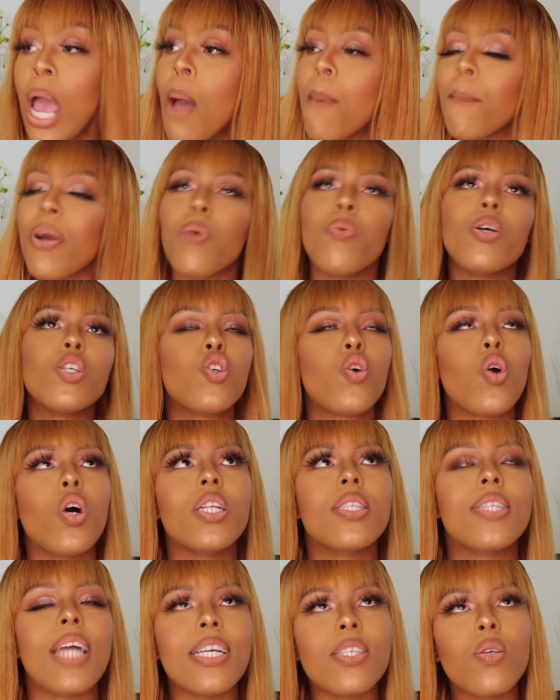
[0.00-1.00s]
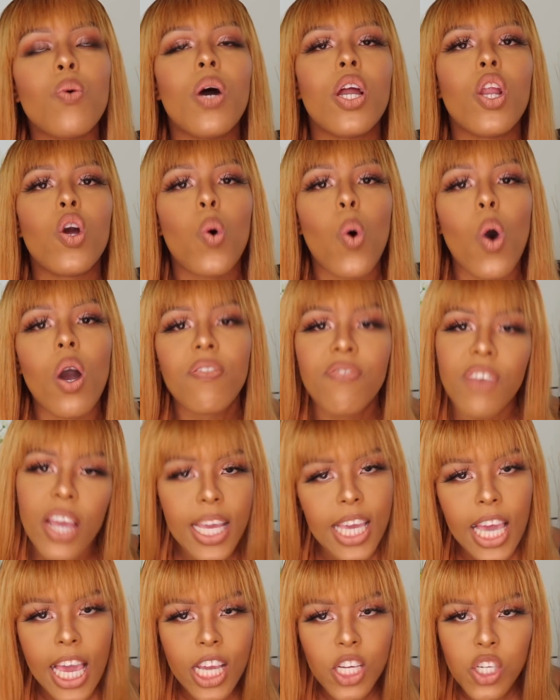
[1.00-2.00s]
But which girl doesn't want to go on
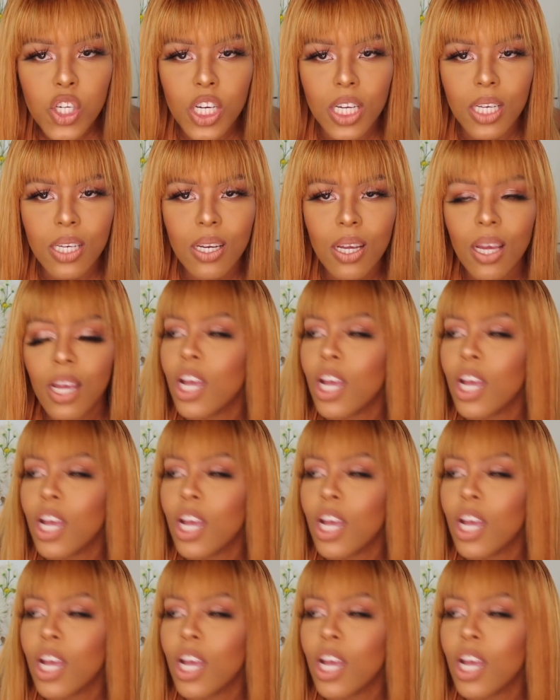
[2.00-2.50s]
vacation?